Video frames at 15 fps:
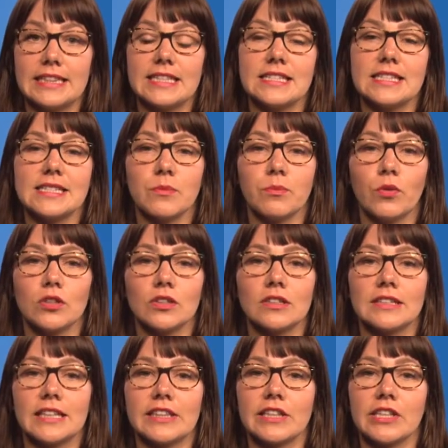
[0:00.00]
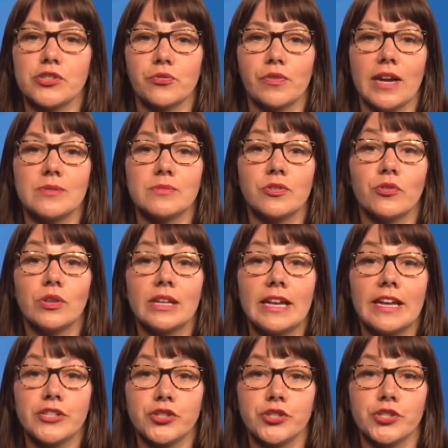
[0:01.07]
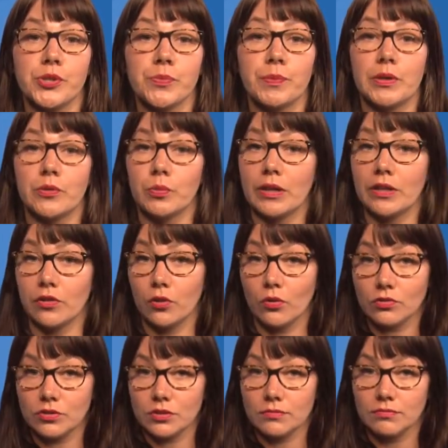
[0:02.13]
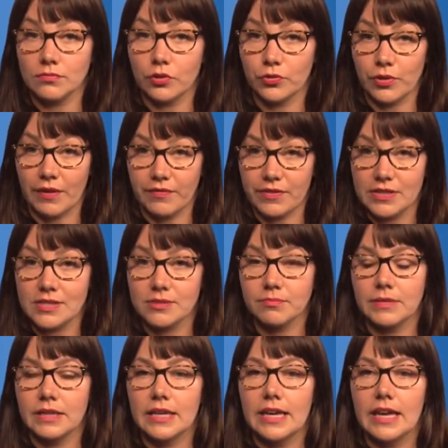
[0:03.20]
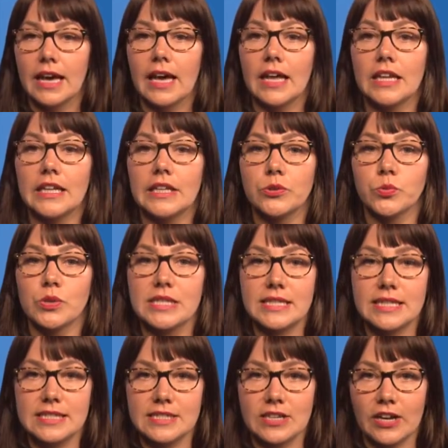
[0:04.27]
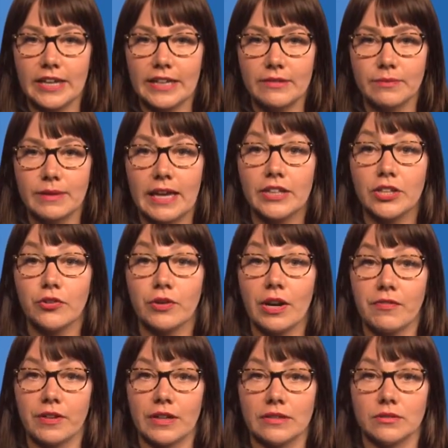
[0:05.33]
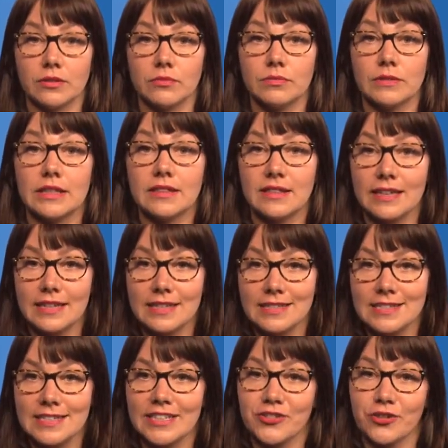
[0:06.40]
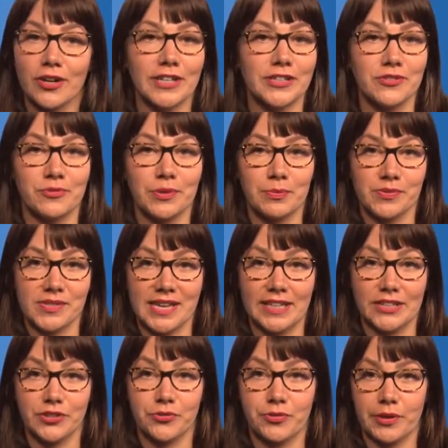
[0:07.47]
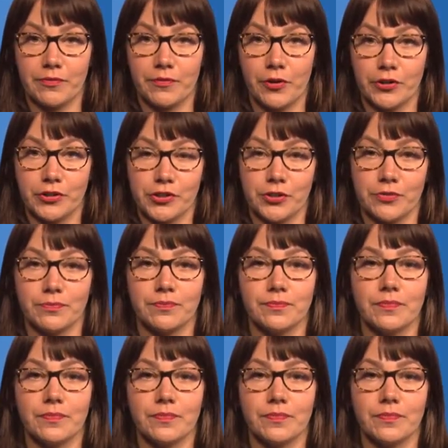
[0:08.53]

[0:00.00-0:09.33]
This is a model that describes the relationship between thought, or reference, a linguistic sign, and the referent, the things they try to represent, refer to.